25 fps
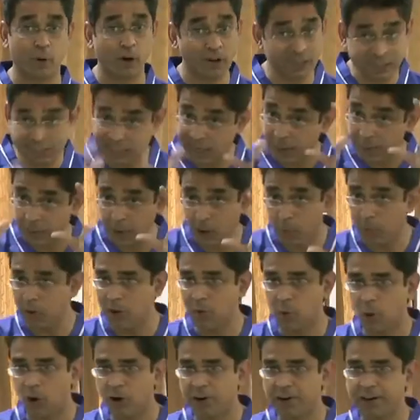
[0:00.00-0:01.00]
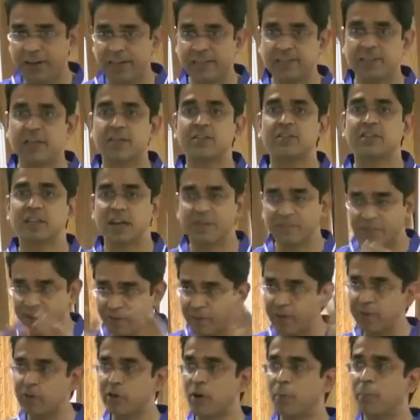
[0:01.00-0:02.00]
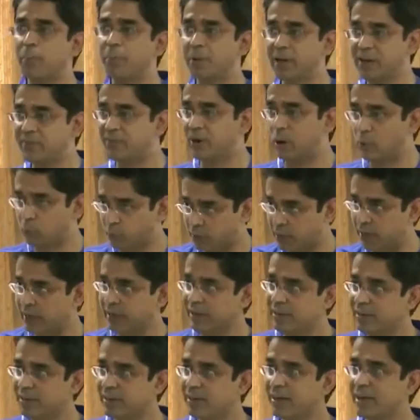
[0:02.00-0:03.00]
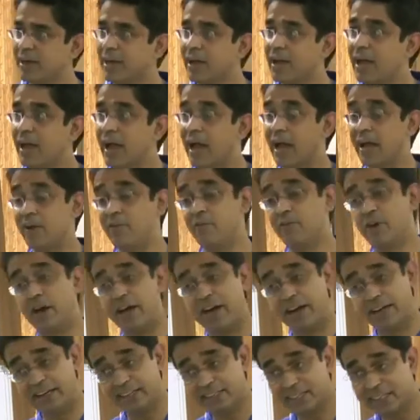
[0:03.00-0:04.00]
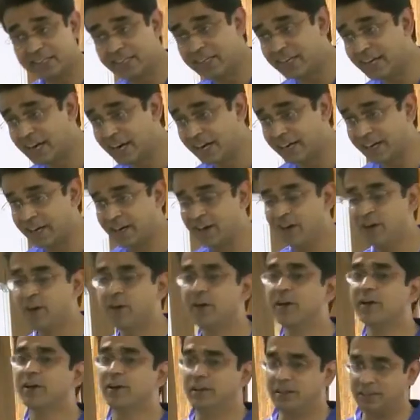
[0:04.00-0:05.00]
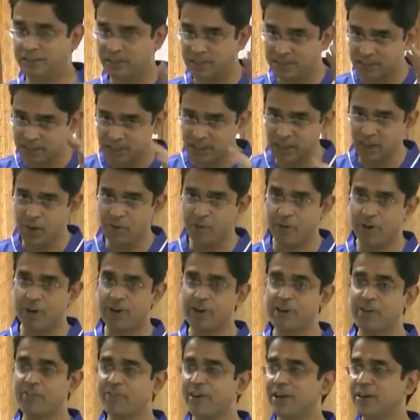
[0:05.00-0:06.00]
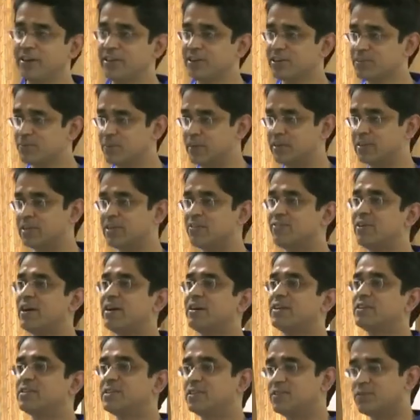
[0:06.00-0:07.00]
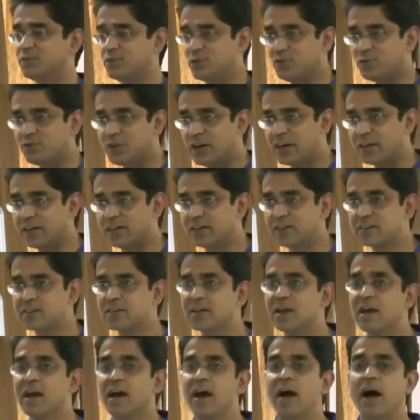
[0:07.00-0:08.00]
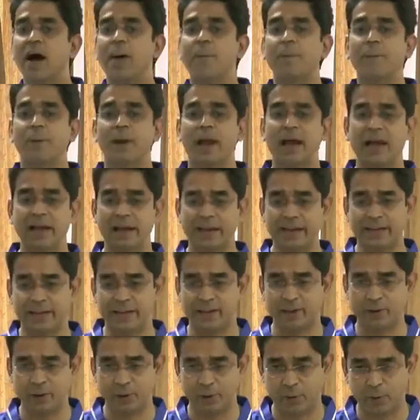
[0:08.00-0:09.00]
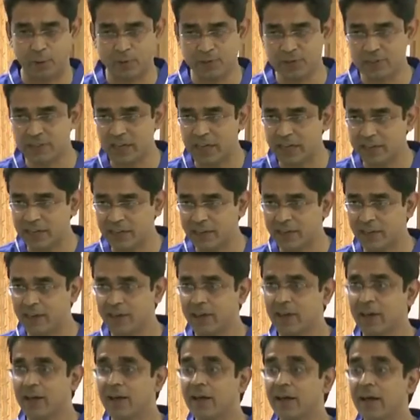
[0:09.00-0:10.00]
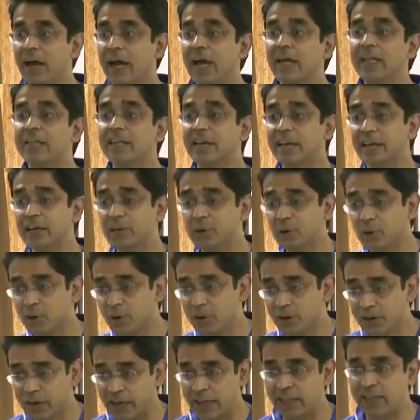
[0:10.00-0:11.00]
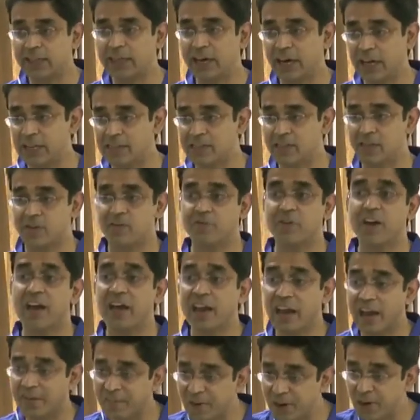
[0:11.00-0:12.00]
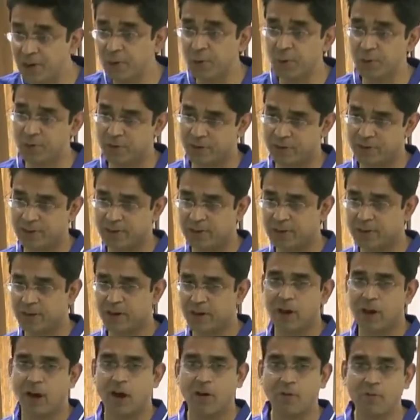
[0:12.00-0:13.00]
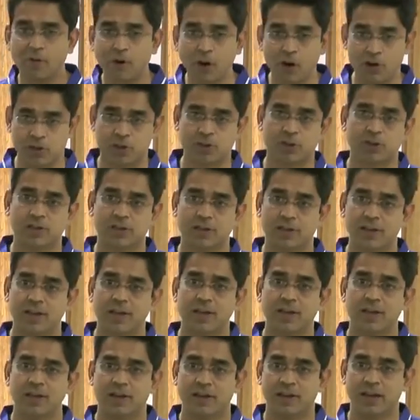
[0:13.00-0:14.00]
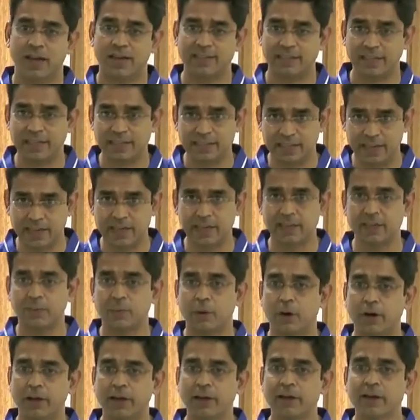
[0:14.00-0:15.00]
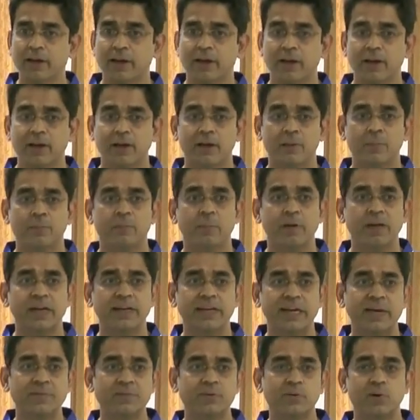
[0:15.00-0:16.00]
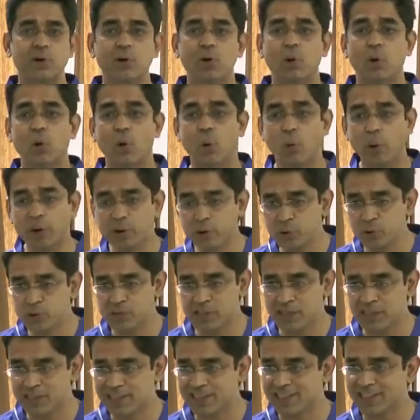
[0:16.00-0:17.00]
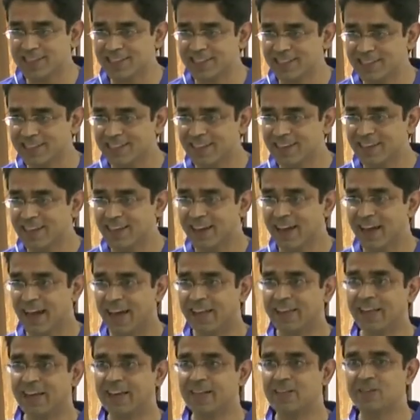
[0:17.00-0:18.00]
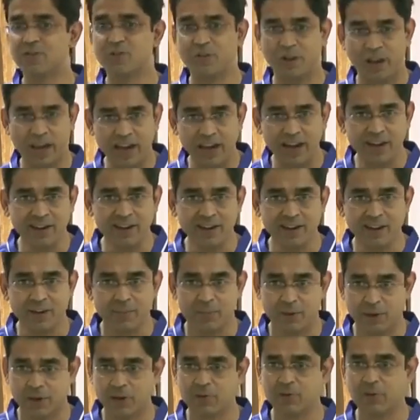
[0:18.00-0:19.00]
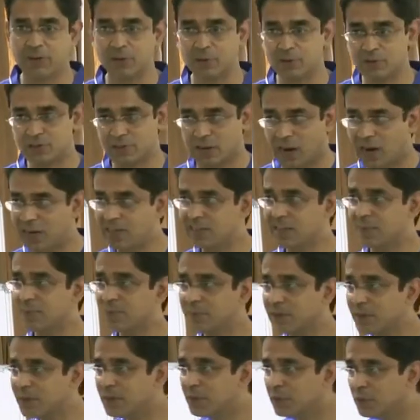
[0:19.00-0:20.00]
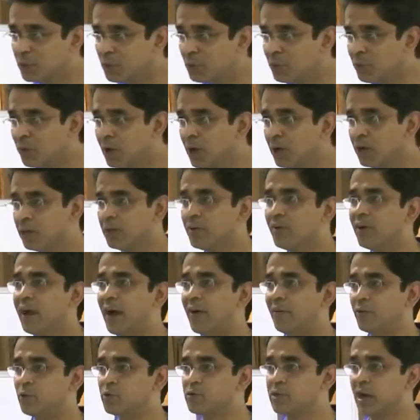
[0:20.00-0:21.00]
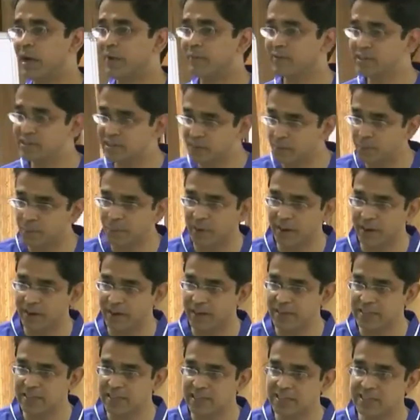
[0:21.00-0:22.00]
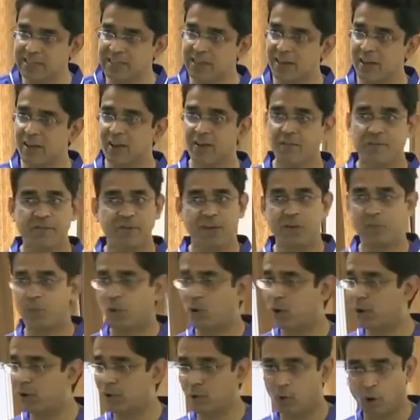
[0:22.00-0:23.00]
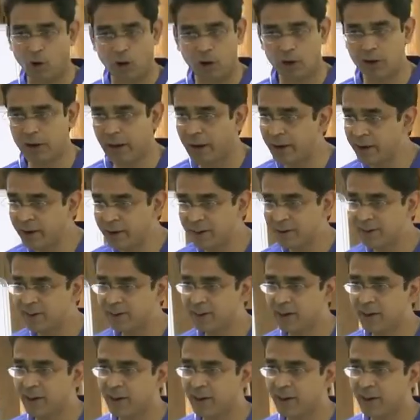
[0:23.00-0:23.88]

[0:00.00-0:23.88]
What is abdominal wall reconstruction? I've given you a brief outline, and where it is indicated, just think of hernia factors, patient factors and wound factors, apply it in your own setting, and then you will get the answer where I will use it. Of course, as I said in the morning, many times you will overuse it, and that is fair, because when you start something new, you will have to start with simpler cases. We have all done it.